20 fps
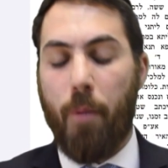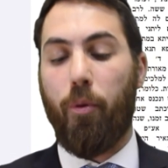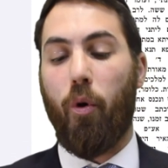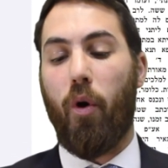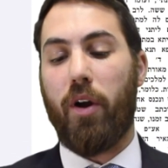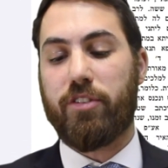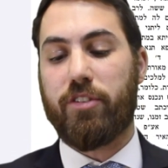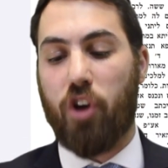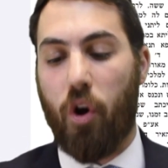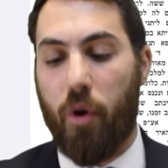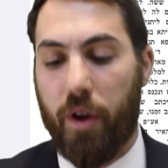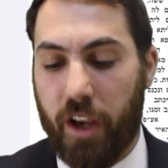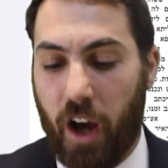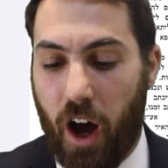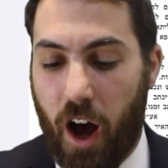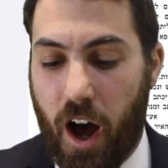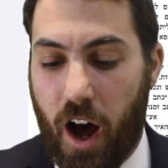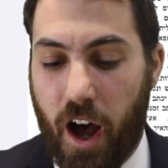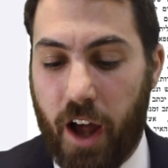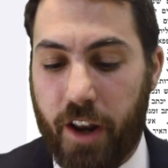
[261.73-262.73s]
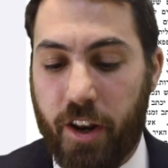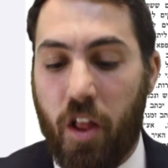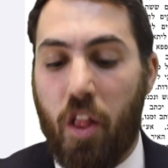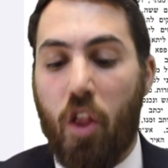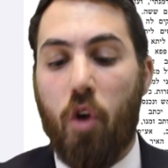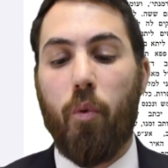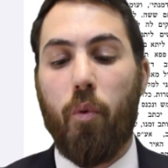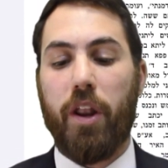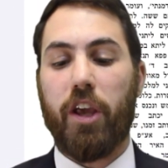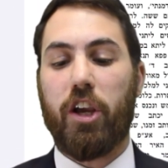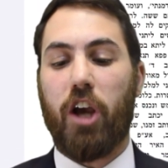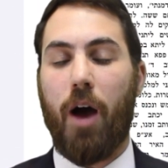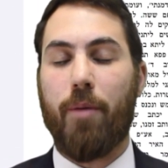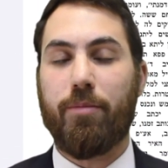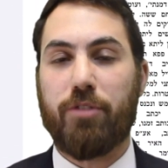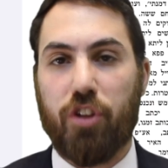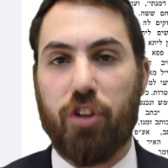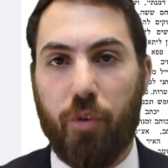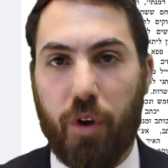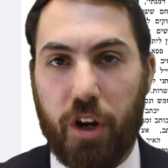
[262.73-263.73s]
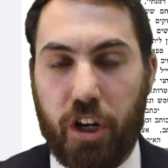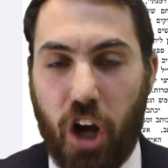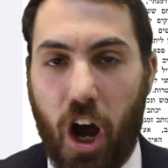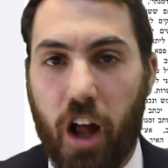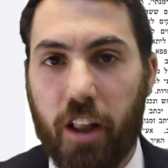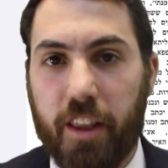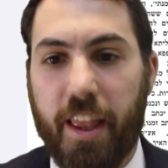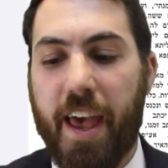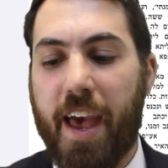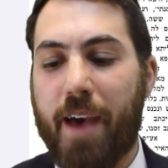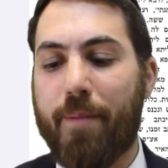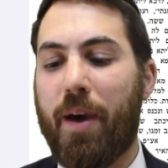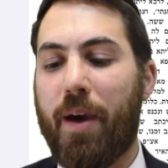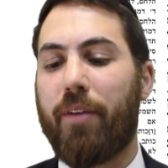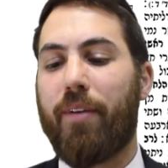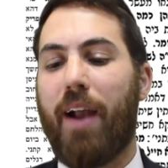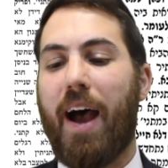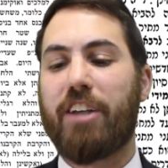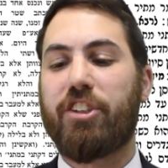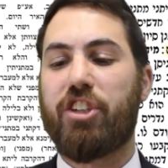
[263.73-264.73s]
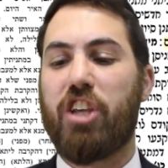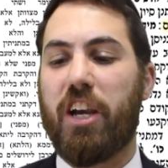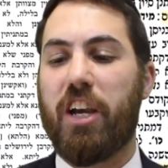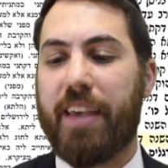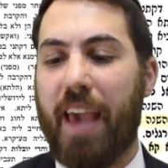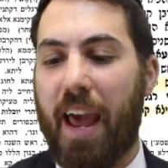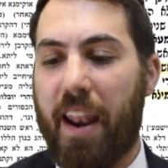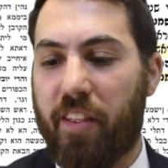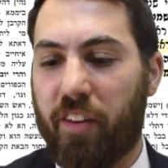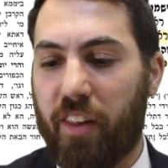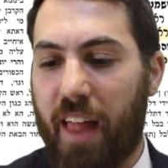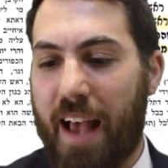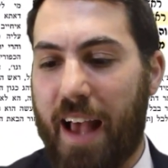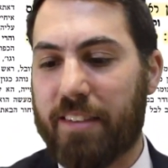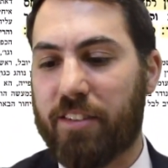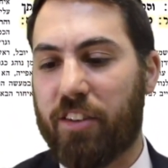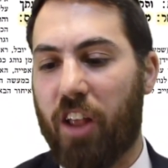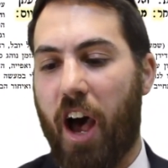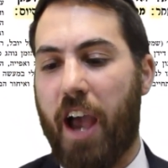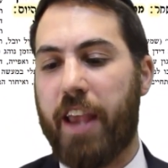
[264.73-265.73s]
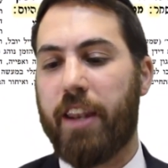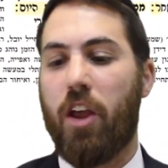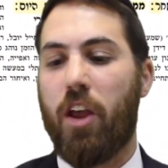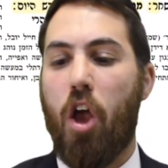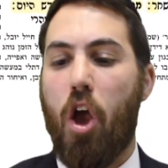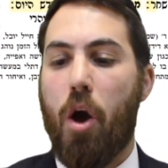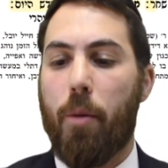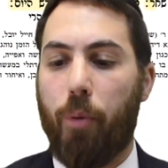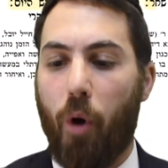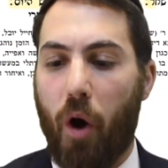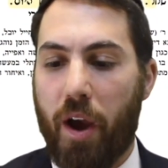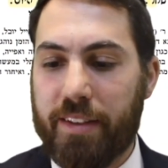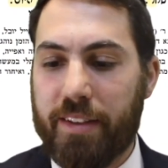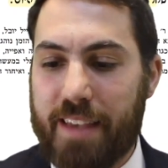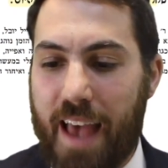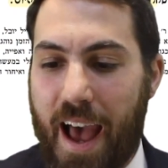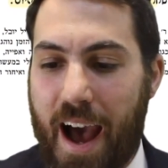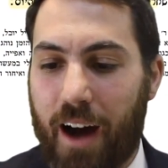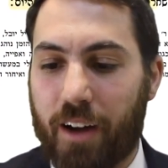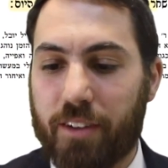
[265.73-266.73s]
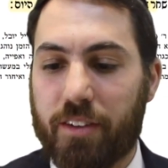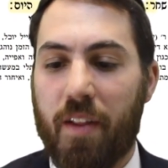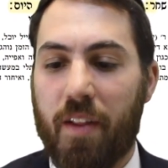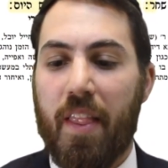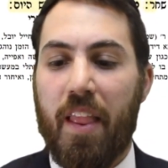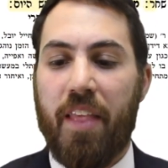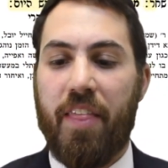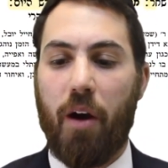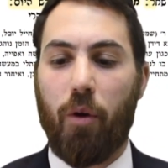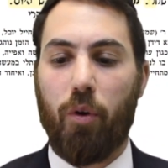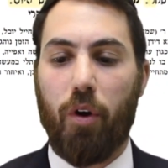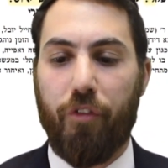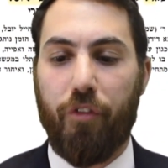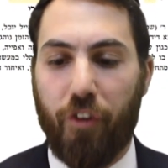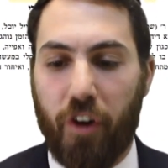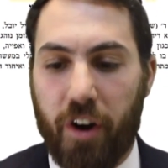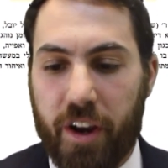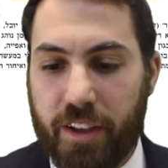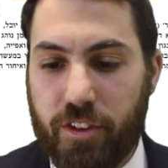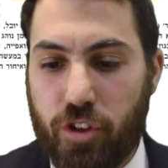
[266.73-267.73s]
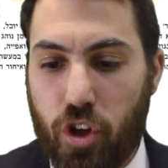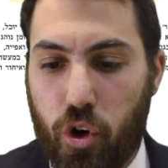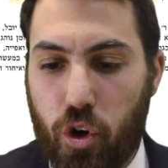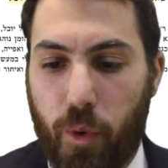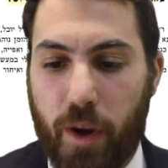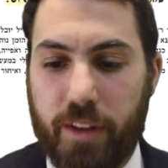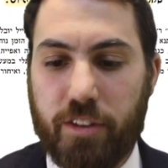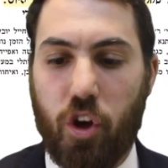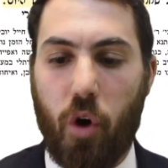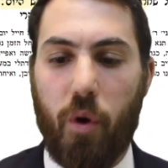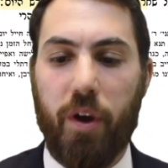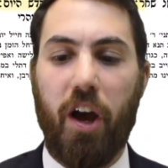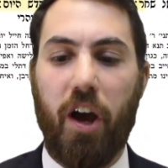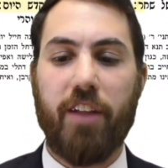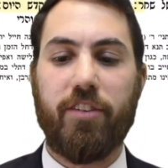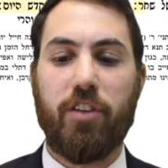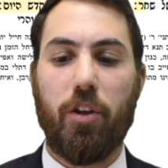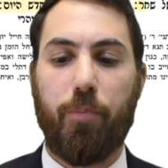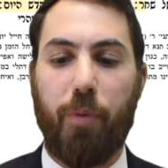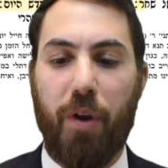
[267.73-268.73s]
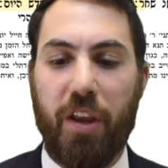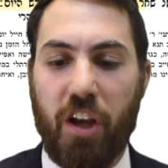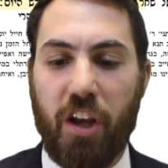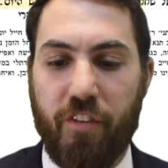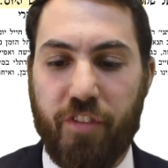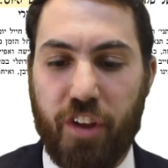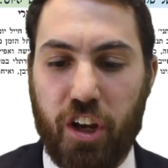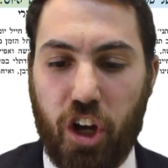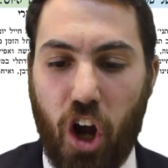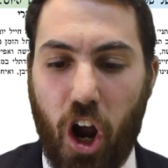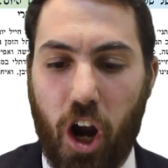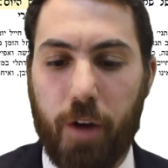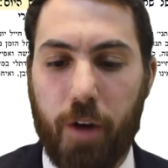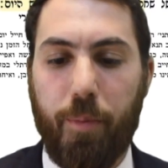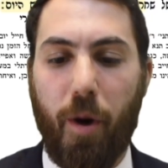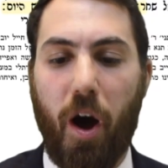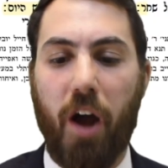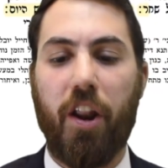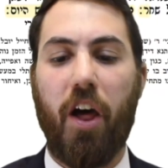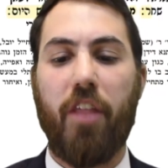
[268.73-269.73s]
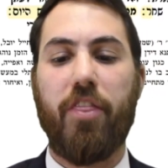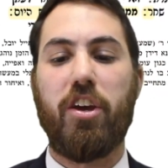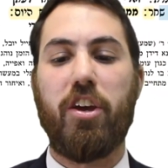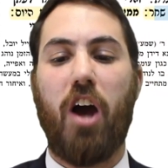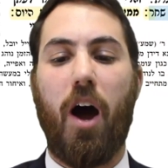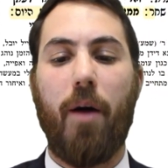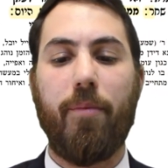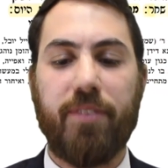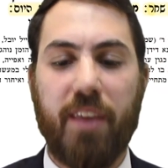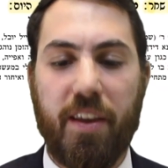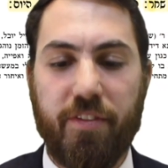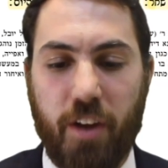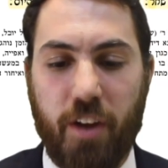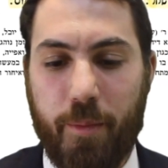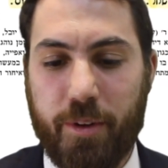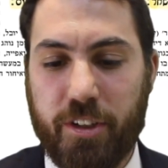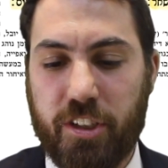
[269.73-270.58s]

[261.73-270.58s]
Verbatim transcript: what's going on when it comes to regalim and Rashi again in the last line points out that we're referring to what's going on to the bringing of the karban on the yontif.